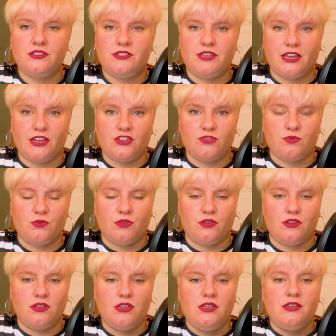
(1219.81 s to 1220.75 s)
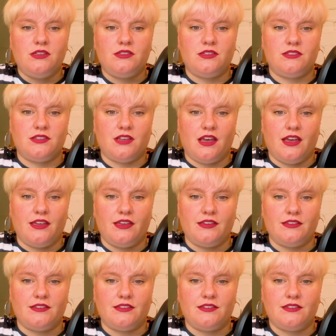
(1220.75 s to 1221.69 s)
sexual
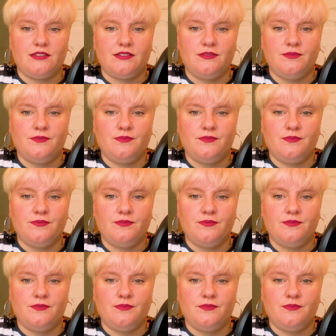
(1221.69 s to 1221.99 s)
desires.